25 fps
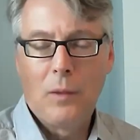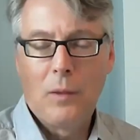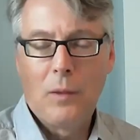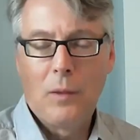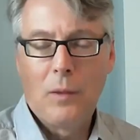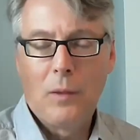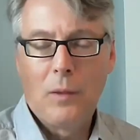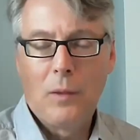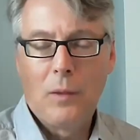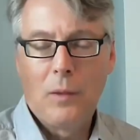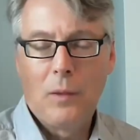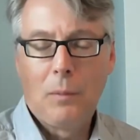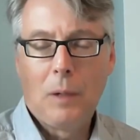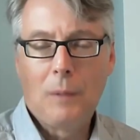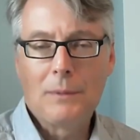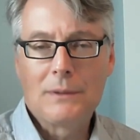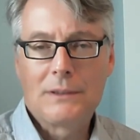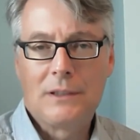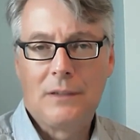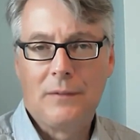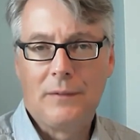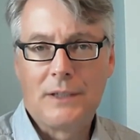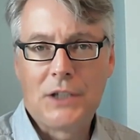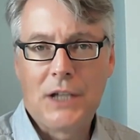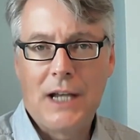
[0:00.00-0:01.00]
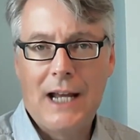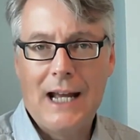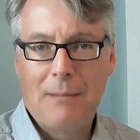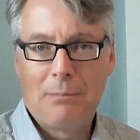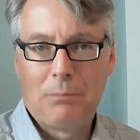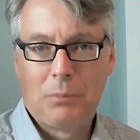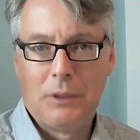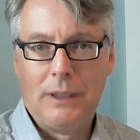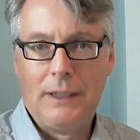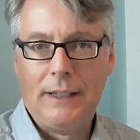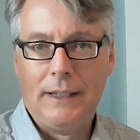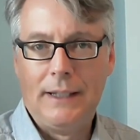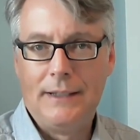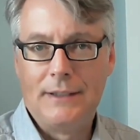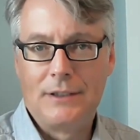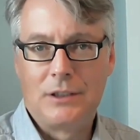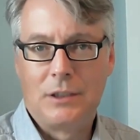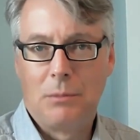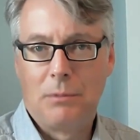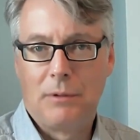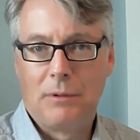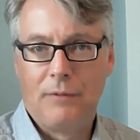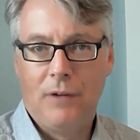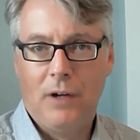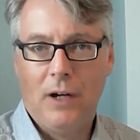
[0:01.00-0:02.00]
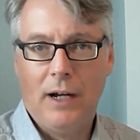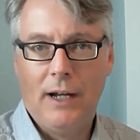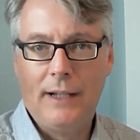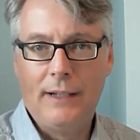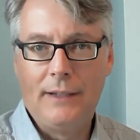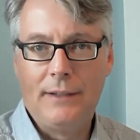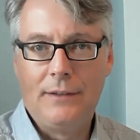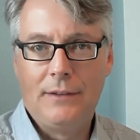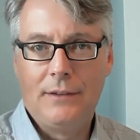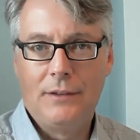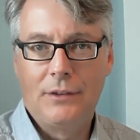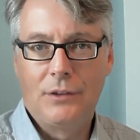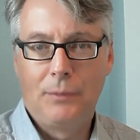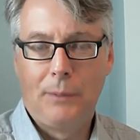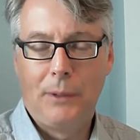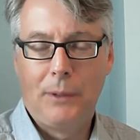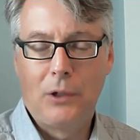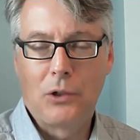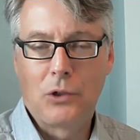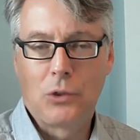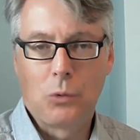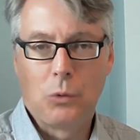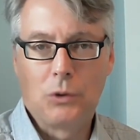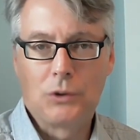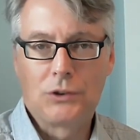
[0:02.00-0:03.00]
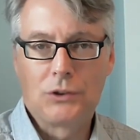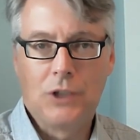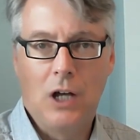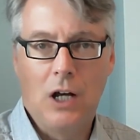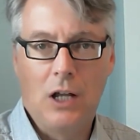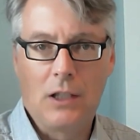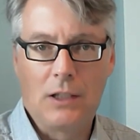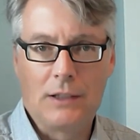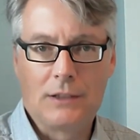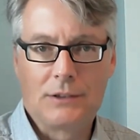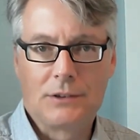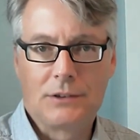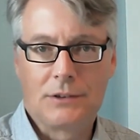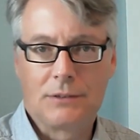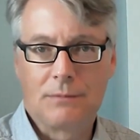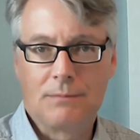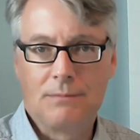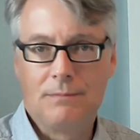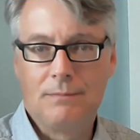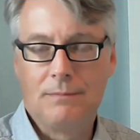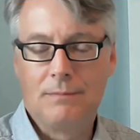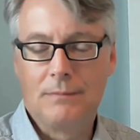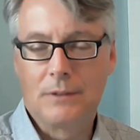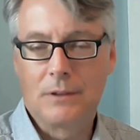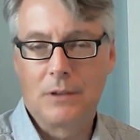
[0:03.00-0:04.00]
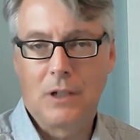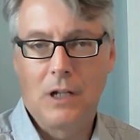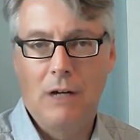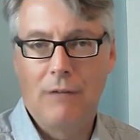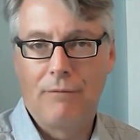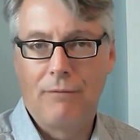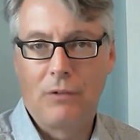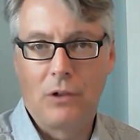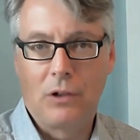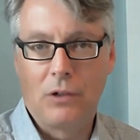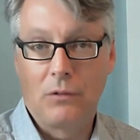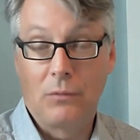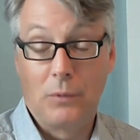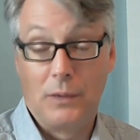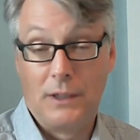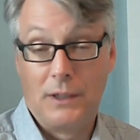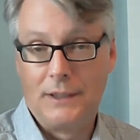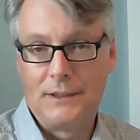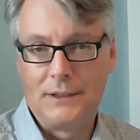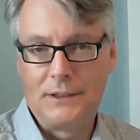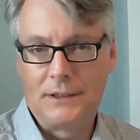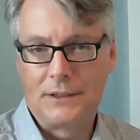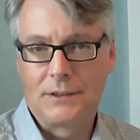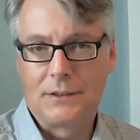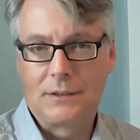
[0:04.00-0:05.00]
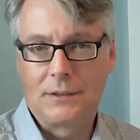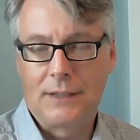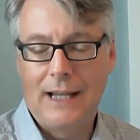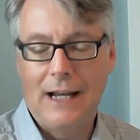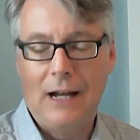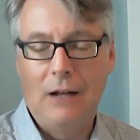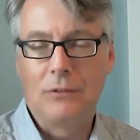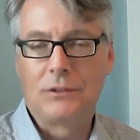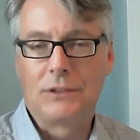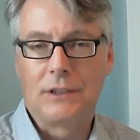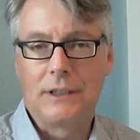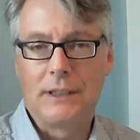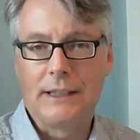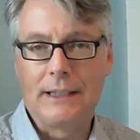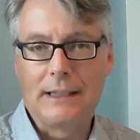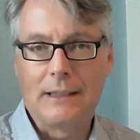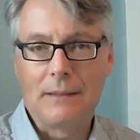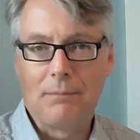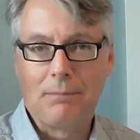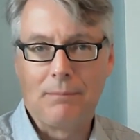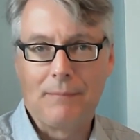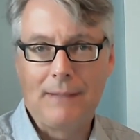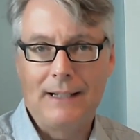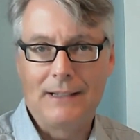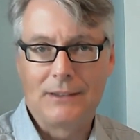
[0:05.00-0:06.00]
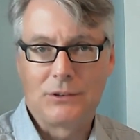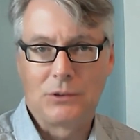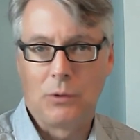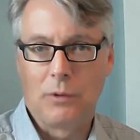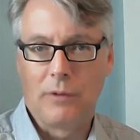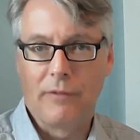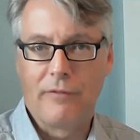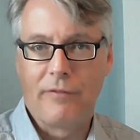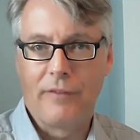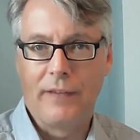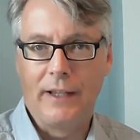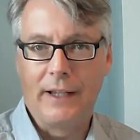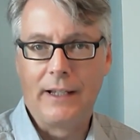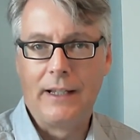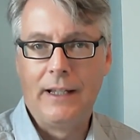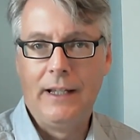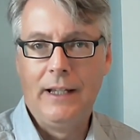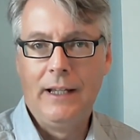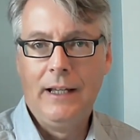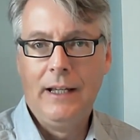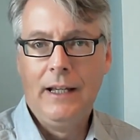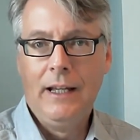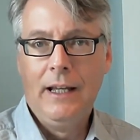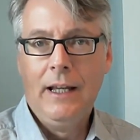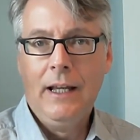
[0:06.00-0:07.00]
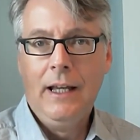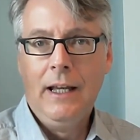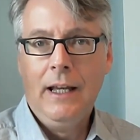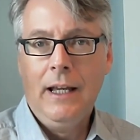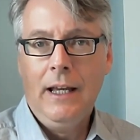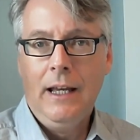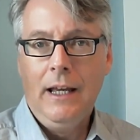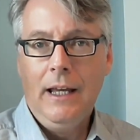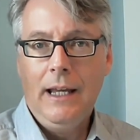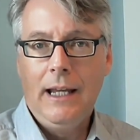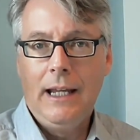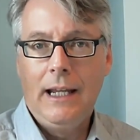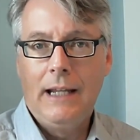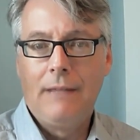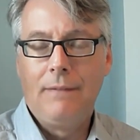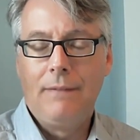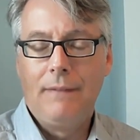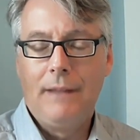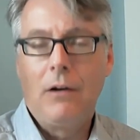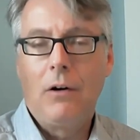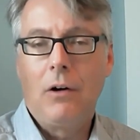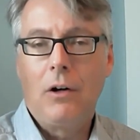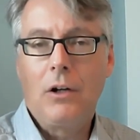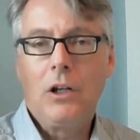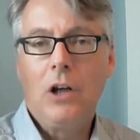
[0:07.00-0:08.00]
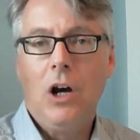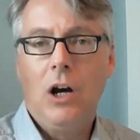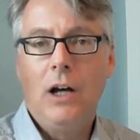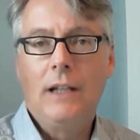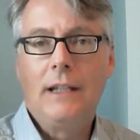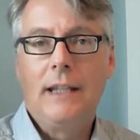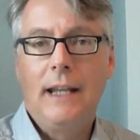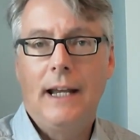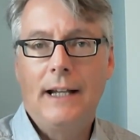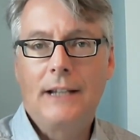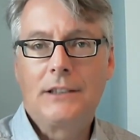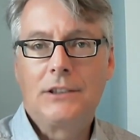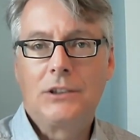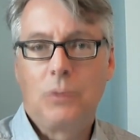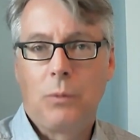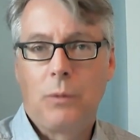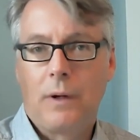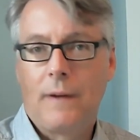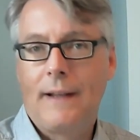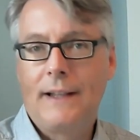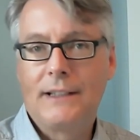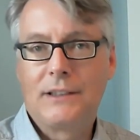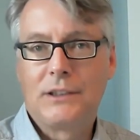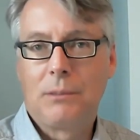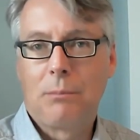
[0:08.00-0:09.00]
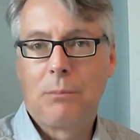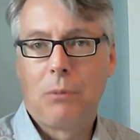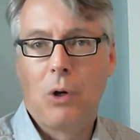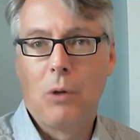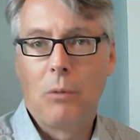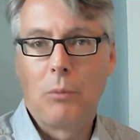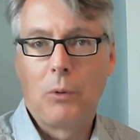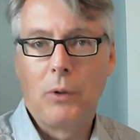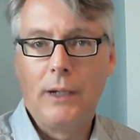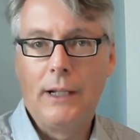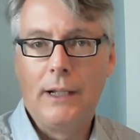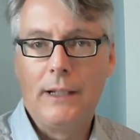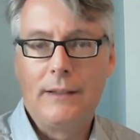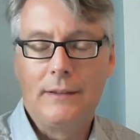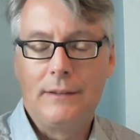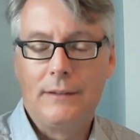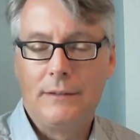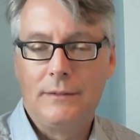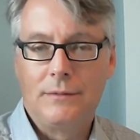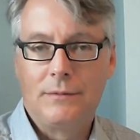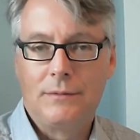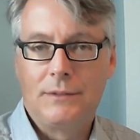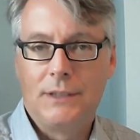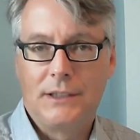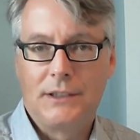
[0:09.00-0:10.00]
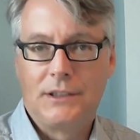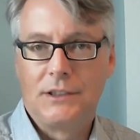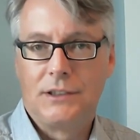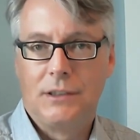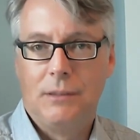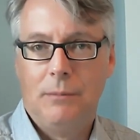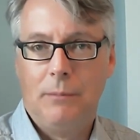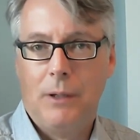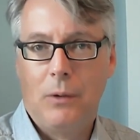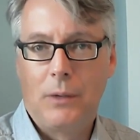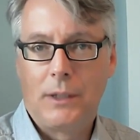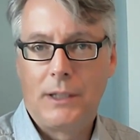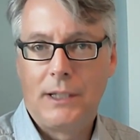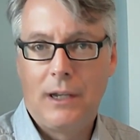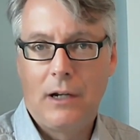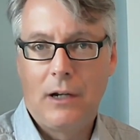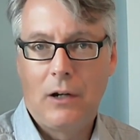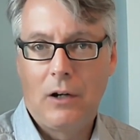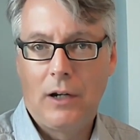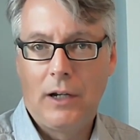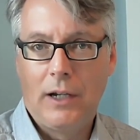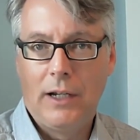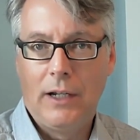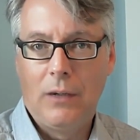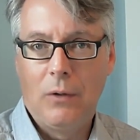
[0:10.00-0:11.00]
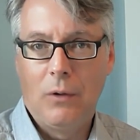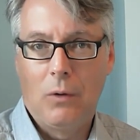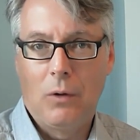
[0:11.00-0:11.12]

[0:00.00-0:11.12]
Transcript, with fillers: You know, the purpose of a chaplain is to provide spiritual solace, comfort, religious counseling, that sort of thing. And there are contexts where that's appropriate, such as the military